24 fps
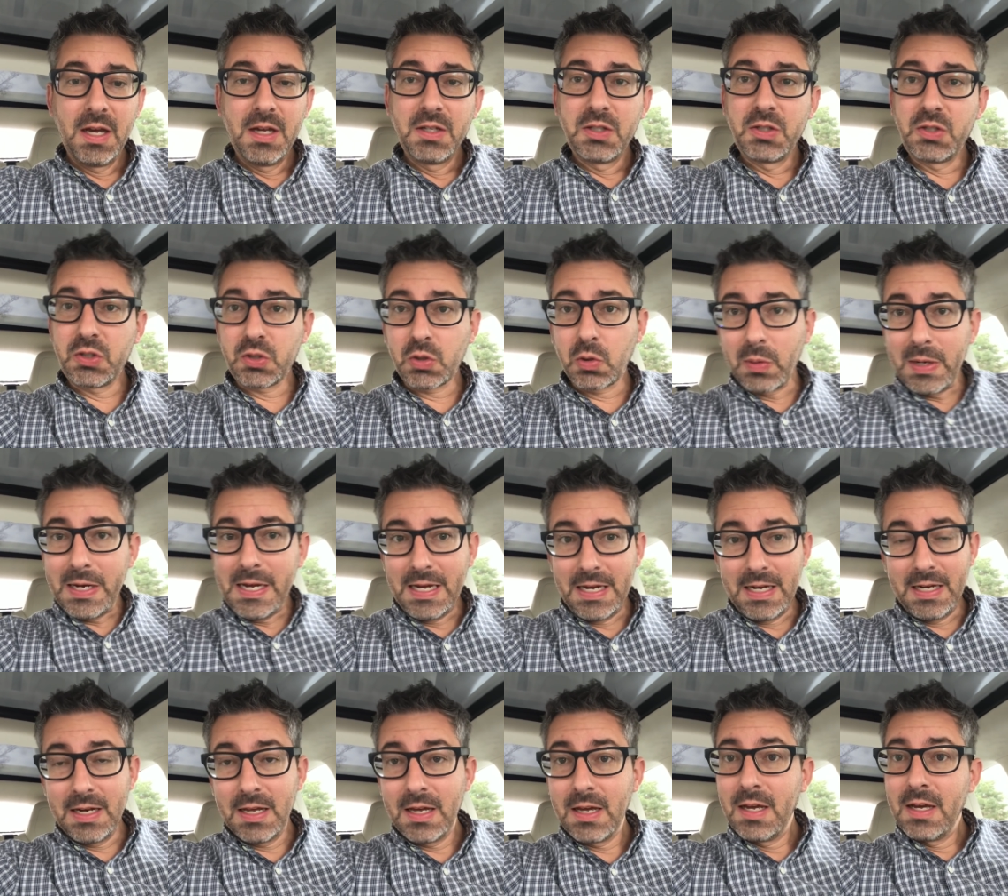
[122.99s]

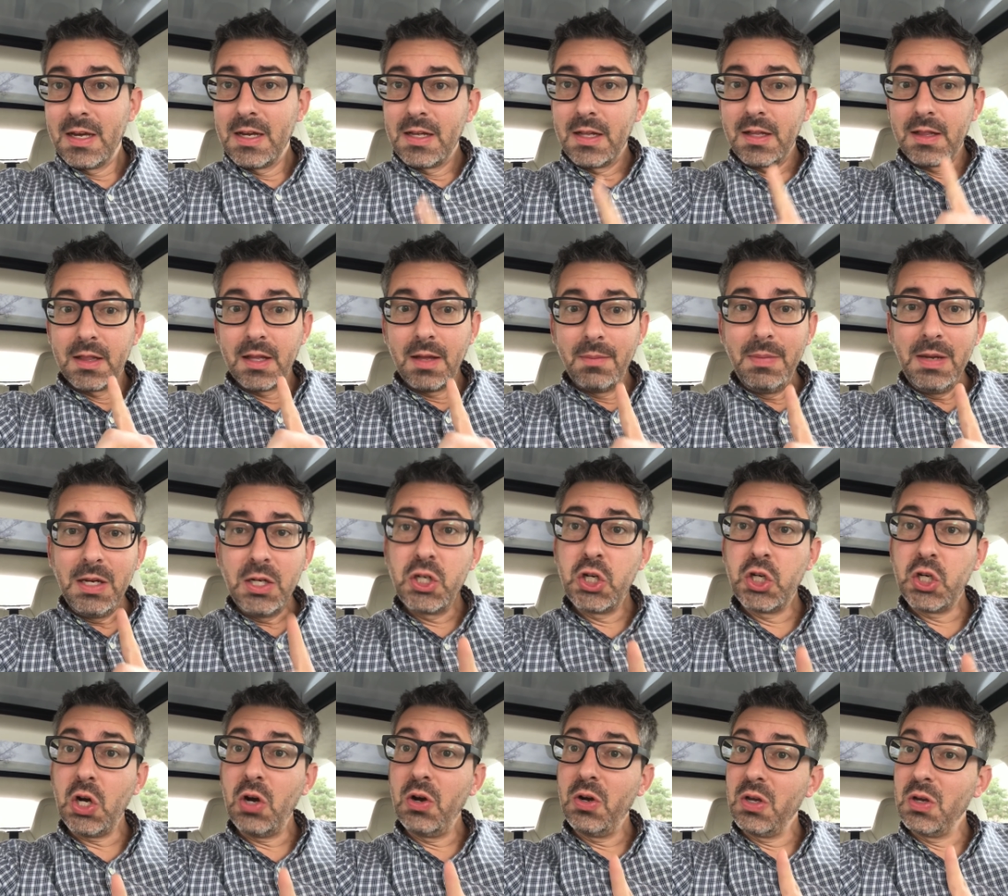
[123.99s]
screen. Let me
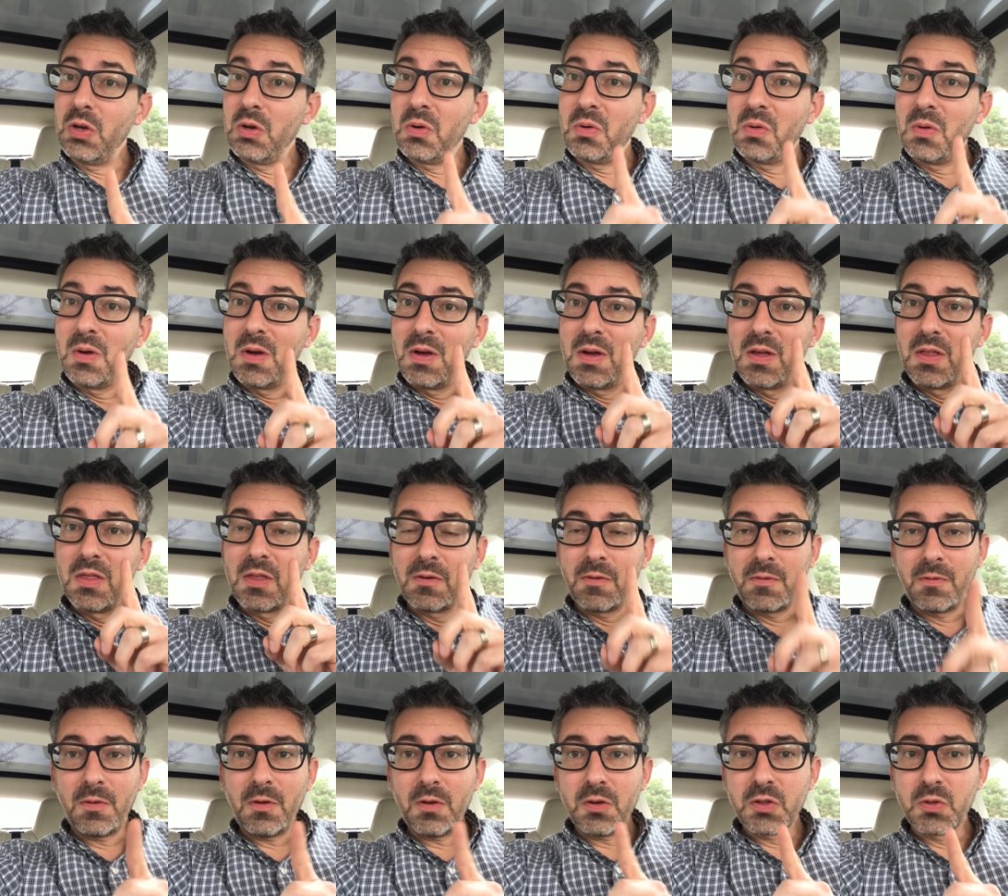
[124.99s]
show you the
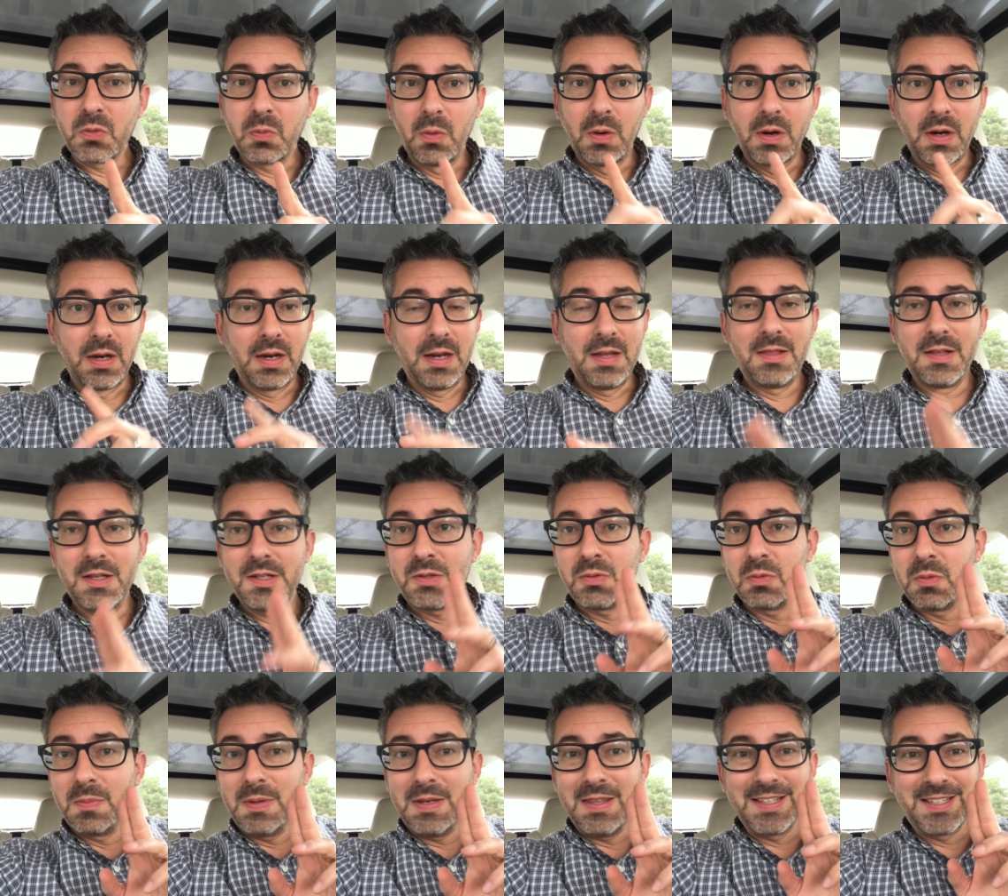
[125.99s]
first one, and this
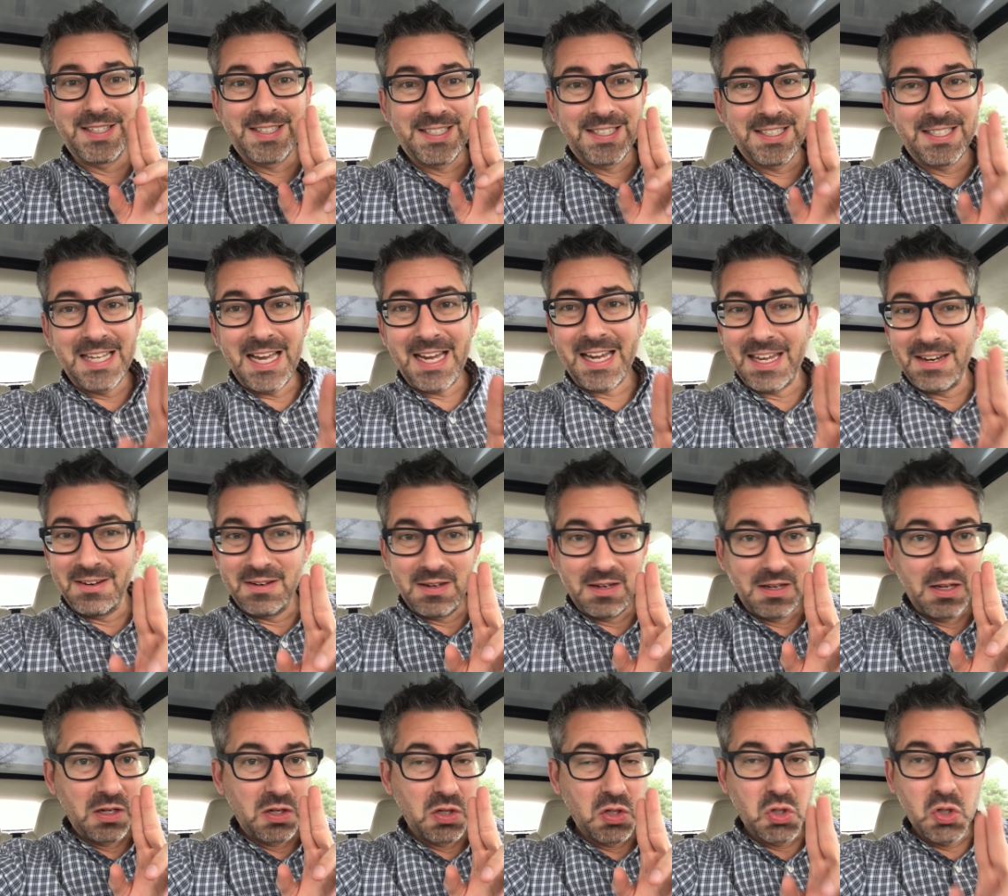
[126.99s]
would be the second
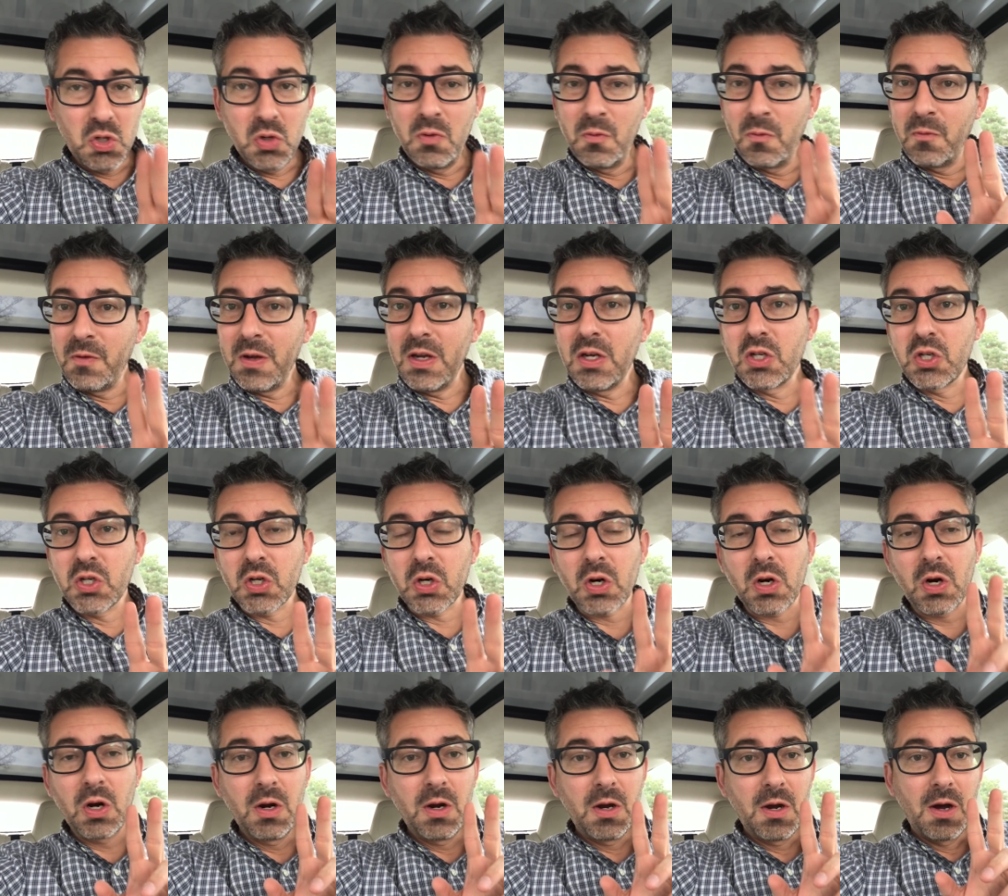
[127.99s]
new
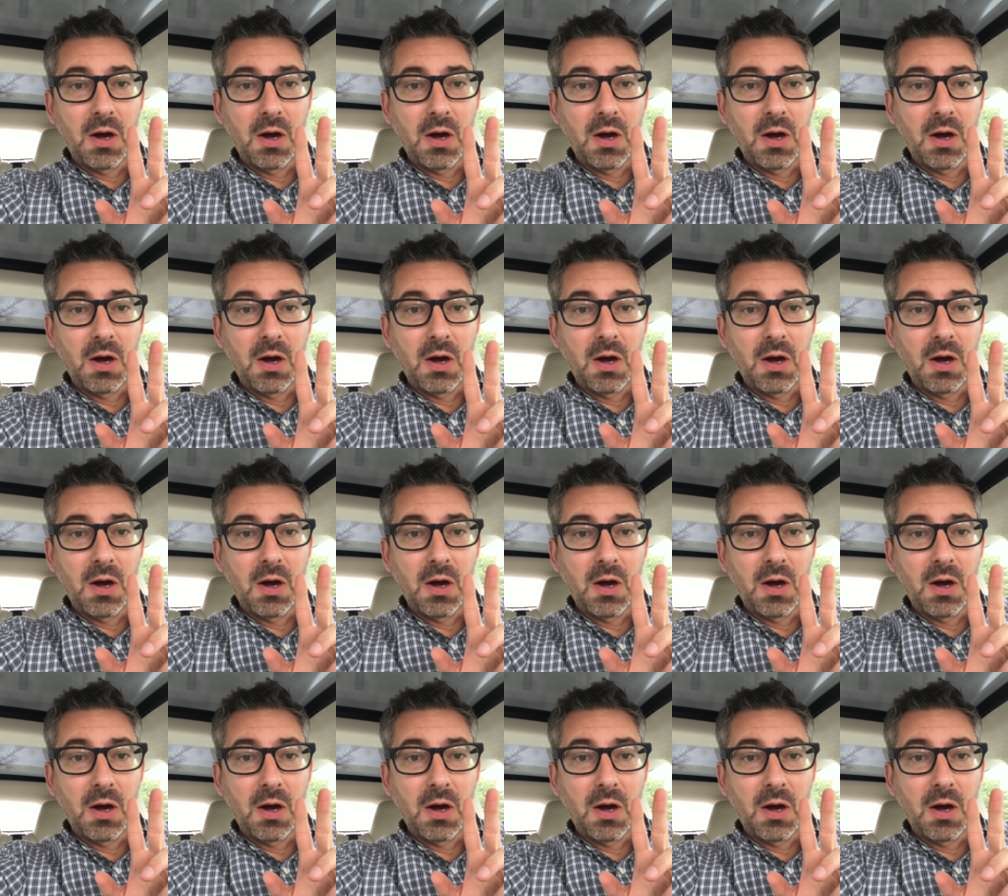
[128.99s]
feature